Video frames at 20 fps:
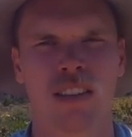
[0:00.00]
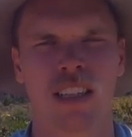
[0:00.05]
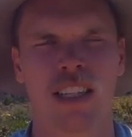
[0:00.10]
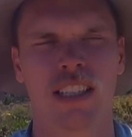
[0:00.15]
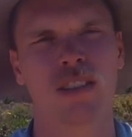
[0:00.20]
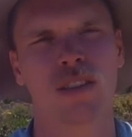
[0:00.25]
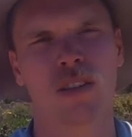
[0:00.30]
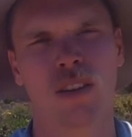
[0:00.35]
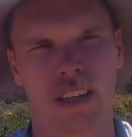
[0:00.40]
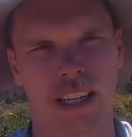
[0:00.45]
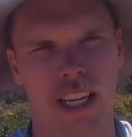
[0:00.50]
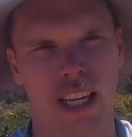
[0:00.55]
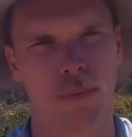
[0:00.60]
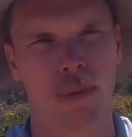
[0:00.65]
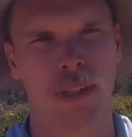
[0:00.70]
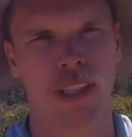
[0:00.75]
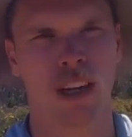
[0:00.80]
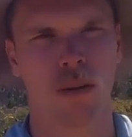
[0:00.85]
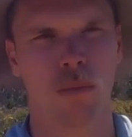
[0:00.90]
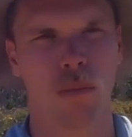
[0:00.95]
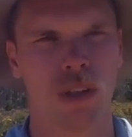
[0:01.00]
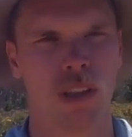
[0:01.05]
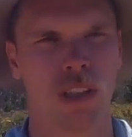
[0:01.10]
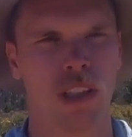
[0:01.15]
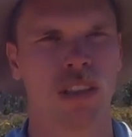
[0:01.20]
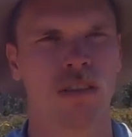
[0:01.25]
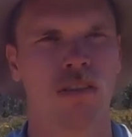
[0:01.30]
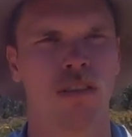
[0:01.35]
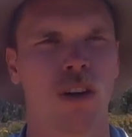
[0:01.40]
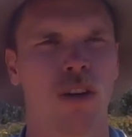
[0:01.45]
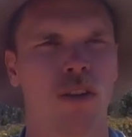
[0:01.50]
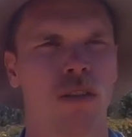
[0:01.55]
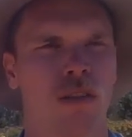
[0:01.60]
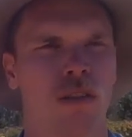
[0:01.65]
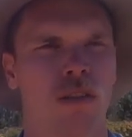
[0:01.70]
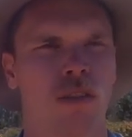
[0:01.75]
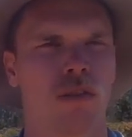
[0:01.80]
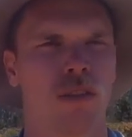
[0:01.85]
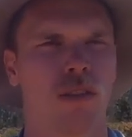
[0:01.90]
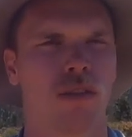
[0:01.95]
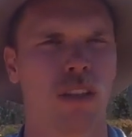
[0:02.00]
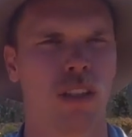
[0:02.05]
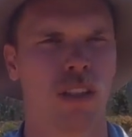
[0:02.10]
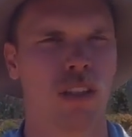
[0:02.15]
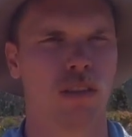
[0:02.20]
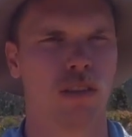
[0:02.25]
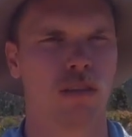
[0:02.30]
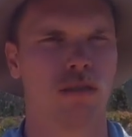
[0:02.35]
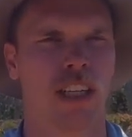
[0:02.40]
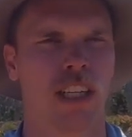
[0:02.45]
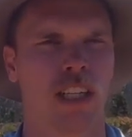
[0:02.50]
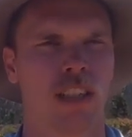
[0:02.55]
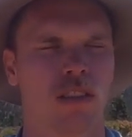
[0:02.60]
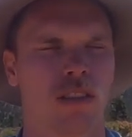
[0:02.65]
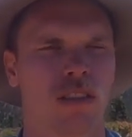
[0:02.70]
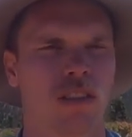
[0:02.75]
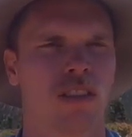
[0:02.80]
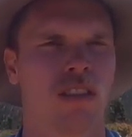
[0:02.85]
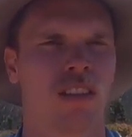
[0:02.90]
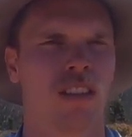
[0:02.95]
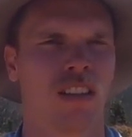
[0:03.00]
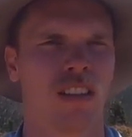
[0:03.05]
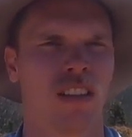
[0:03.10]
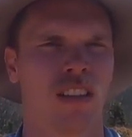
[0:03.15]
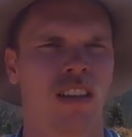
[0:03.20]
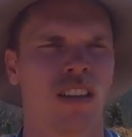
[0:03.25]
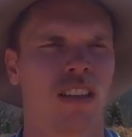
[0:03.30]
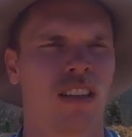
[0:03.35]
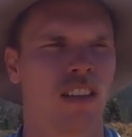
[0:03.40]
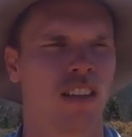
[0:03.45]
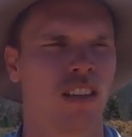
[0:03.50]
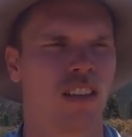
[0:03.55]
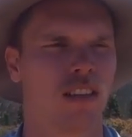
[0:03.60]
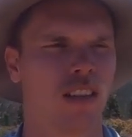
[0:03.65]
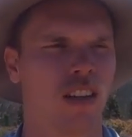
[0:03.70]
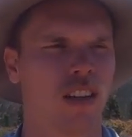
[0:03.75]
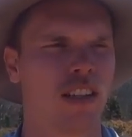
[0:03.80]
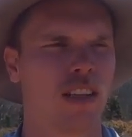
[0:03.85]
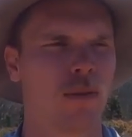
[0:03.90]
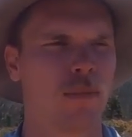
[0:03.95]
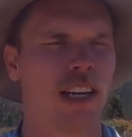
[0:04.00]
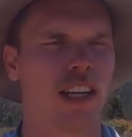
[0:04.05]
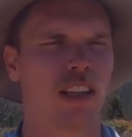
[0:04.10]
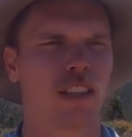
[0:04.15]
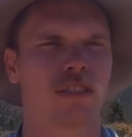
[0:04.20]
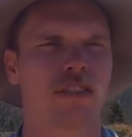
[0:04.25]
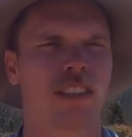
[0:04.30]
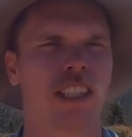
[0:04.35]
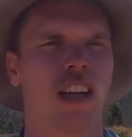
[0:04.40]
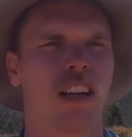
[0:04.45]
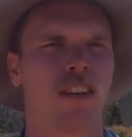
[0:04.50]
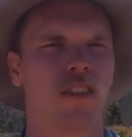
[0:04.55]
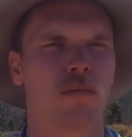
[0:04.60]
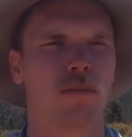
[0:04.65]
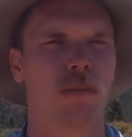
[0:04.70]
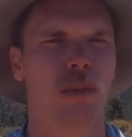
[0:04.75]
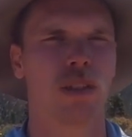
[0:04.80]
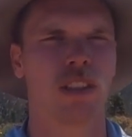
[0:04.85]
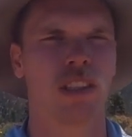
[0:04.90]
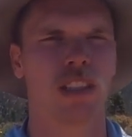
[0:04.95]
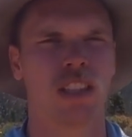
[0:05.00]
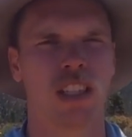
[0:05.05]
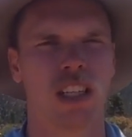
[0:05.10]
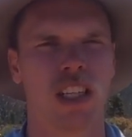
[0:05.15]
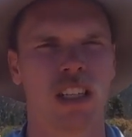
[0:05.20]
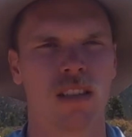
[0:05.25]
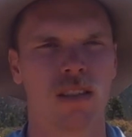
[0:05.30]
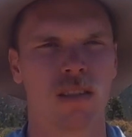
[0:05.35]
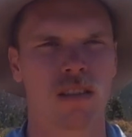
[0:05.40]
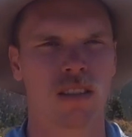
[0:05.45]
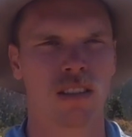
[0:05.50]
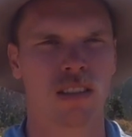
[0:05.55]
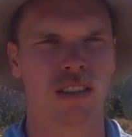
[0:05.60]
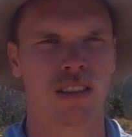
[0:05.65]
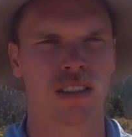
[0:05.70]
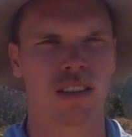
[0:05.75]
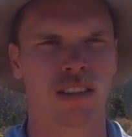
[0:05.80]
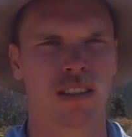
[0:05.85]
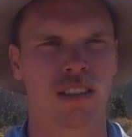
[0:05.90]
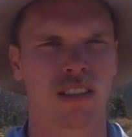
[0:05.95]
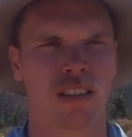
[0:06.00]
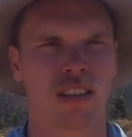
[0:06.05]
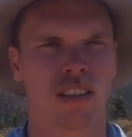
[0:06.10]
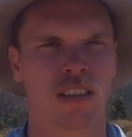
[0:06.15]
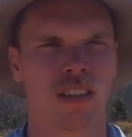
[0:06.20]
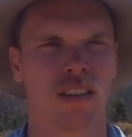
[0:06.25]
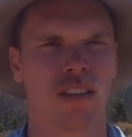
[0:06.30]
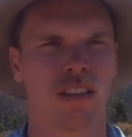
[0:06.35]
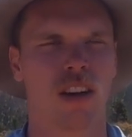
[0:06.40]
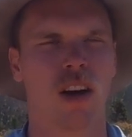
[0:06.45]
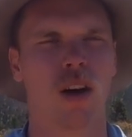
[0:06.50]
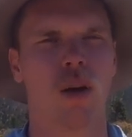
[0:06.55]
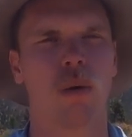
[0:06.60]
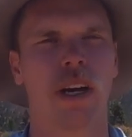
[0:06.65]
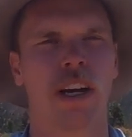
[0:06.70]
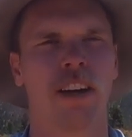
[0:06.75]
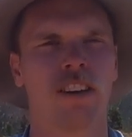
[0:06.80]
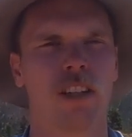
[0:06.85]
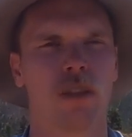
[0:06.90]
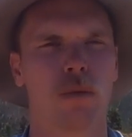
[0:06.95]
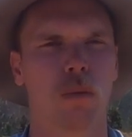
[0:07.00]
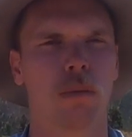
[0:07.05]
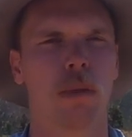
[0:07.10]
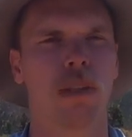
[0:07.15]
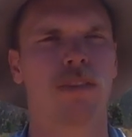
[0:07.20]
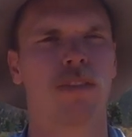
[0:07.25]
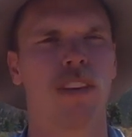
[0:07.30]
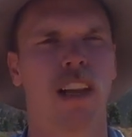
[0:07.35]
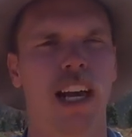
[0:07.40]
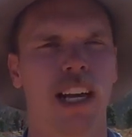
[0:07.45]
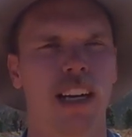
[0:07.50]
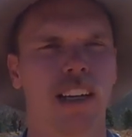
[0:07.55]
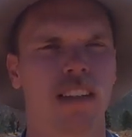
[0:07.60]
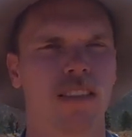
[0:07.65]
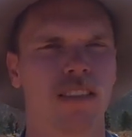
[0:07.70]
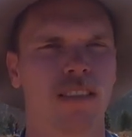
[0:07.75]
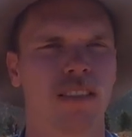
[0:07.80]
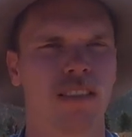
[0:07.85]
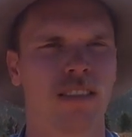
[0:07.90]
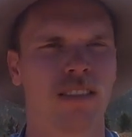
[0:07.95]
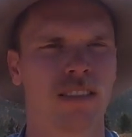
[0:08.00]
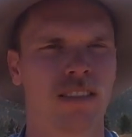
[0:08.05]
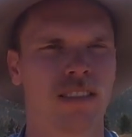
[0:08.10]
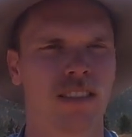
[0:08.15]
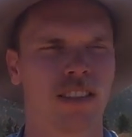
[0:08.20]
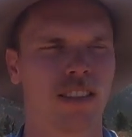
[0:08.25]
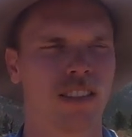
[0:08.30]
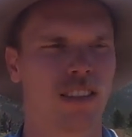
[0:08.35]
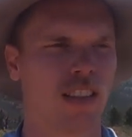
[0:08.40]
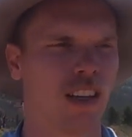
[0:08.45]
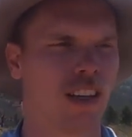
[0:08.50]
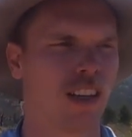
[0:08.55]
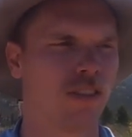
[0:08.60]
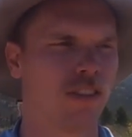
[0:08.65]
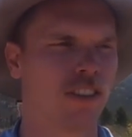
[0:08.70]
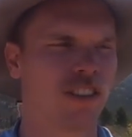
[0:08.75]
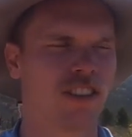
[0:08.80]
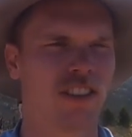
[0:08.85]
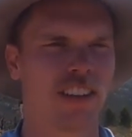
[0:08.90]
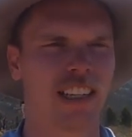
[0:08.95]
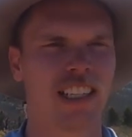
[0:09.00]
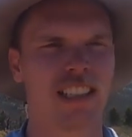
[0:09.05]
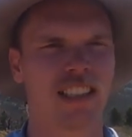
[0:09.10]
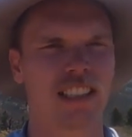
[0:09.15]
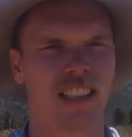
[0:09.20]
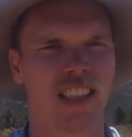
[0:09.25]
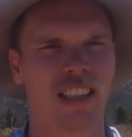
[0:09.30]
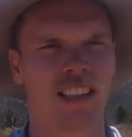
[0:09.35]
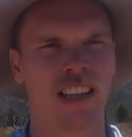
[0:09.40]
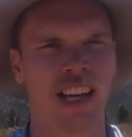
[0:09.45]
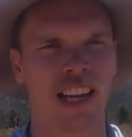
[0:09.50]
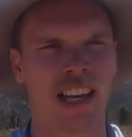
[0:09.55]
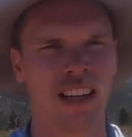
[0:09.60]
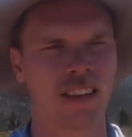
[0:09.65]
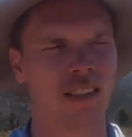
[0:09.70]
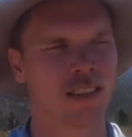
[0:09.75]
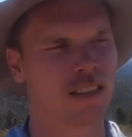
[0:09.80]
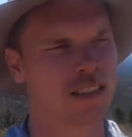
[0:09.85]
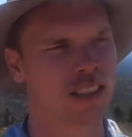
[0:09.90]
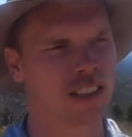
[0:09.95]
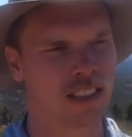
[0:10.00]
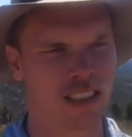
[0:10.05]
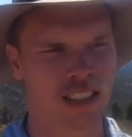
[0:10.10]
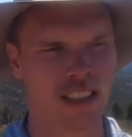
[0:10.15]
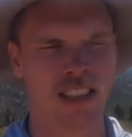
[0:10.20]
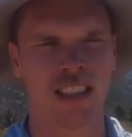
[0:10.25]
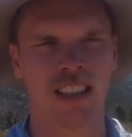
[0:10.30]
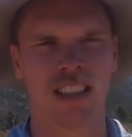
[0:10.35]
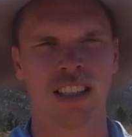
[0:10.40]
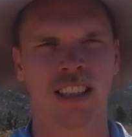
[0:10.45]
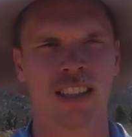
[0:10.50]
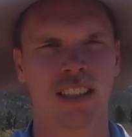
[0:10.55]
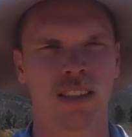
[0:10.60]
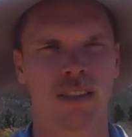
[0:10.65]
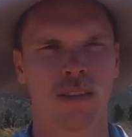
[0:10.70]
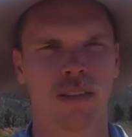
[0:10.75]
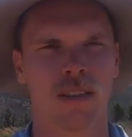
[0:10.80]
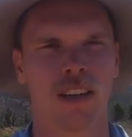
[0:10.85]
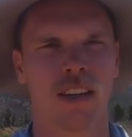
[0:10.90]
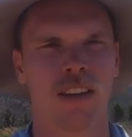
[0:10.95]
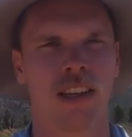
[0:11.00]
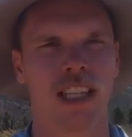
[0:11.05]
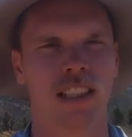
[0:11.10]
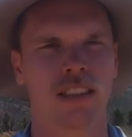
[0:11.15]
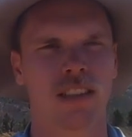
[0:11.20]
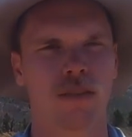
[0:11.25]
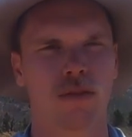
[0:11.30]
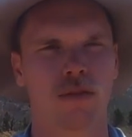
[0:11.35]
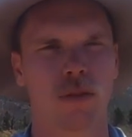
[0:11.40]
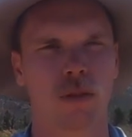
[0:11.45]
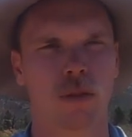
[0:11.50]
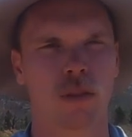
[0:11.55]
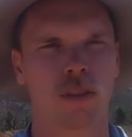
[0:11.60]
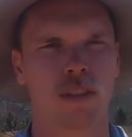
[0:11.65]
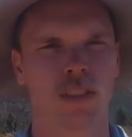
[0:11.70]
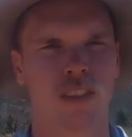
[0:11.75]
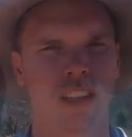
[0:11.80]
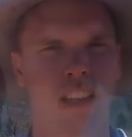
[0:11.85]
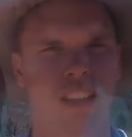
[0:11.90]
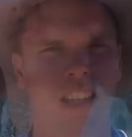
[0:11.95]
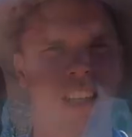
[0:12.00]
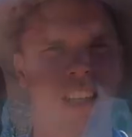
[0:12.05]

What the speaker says: it's not keeping up with the erosion of the Flinders Rangers. So in about 300 million years, the whole area will be flat. So if you're around to see that, that's unfortunate, I